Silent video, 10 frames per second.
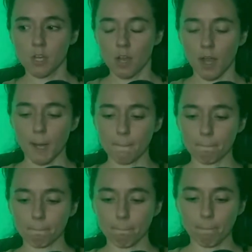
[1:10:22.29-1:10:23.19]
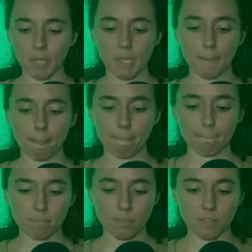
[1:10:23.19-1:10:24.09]
But
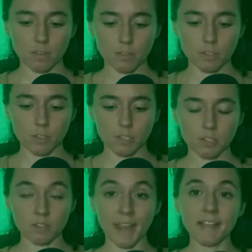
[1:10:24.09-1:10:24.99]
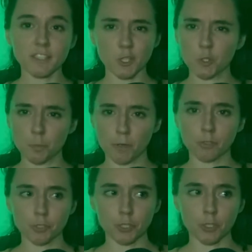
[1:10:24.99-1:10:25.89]
snakes, like
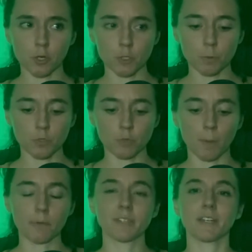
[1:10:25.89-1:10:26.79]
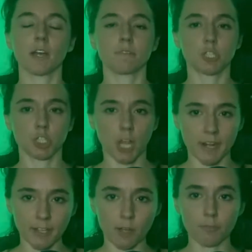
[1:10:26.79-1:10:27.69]
spiritually, are supposed to represent of
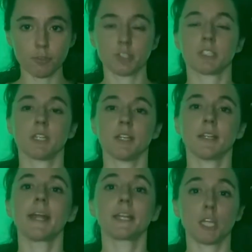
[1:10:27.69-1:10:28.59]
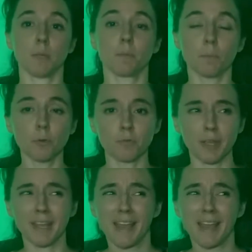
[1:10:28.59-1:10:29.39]
shedding of your skin and keep moving.